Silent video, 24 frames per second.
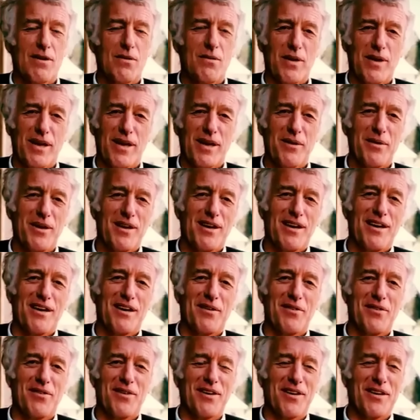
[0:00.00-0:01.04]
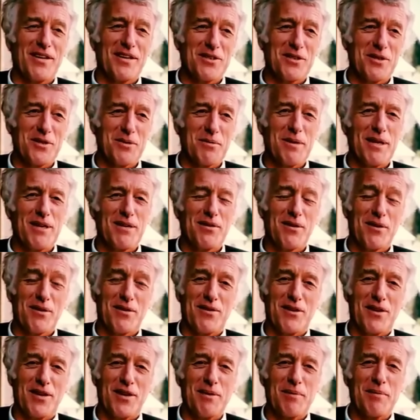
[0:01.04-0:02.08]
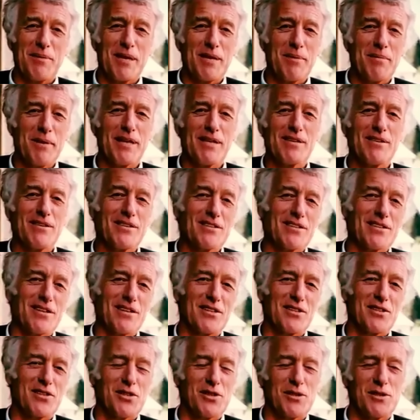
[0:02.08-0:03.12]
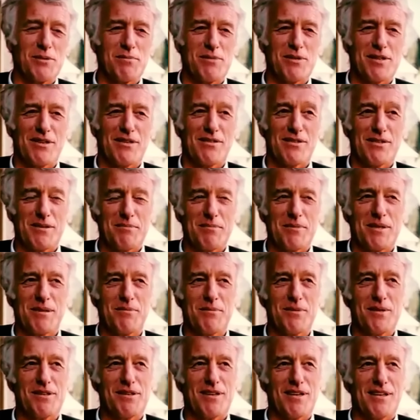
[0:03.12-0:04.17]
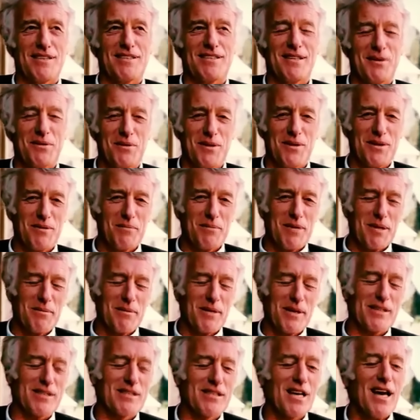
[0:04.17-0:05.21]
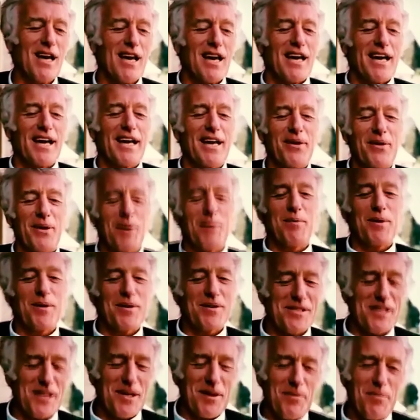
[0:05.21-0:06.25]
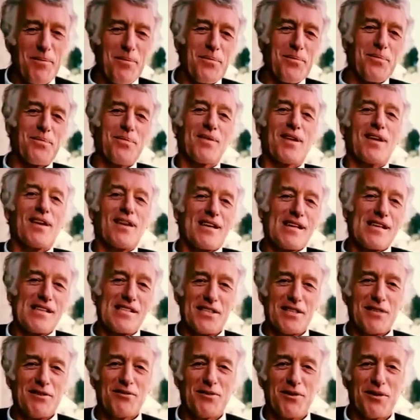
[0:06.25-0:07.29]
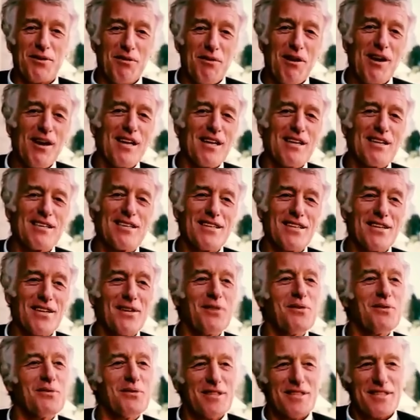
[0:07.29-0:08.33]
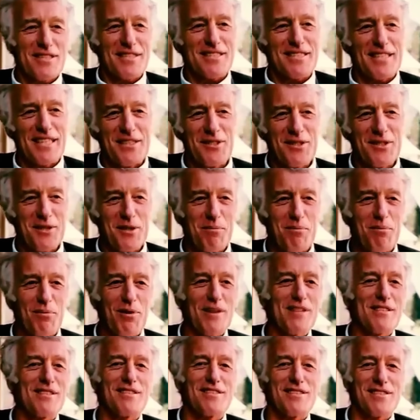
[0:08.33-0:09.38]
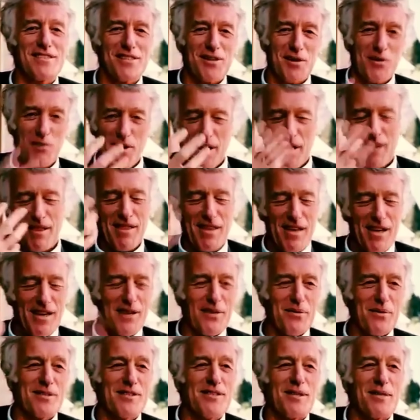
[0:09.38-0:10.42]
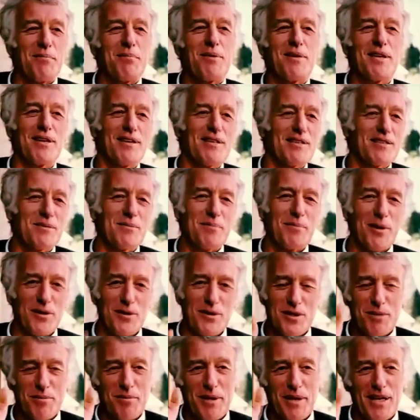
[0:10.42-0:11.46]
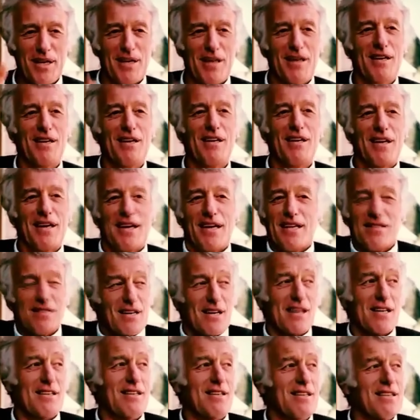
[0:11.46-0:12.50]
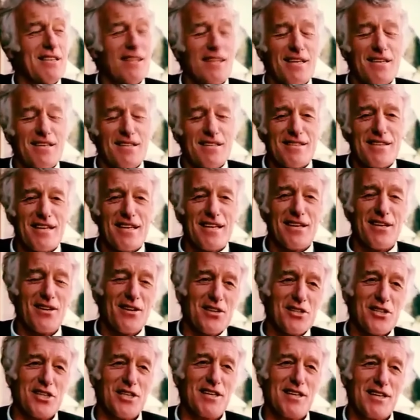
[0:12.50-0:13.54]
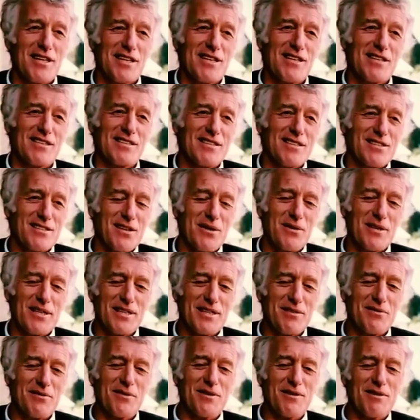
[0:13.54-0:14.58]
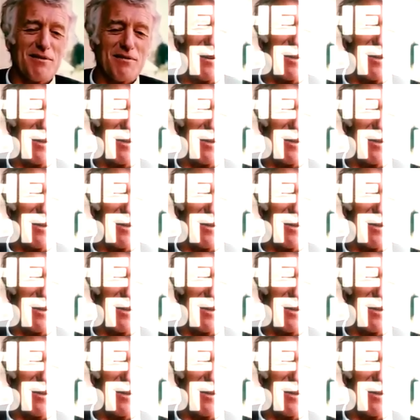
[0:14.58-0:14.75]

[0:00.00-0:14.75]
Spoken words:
So here we are, 32mm or 30mm. It's on a zoom, so sometimes you can't tell what the millimeter is. Anyway, but it's different, right? There's a sense of presence. You're right there with somebody supposed to being. I think psychologically it's a totally different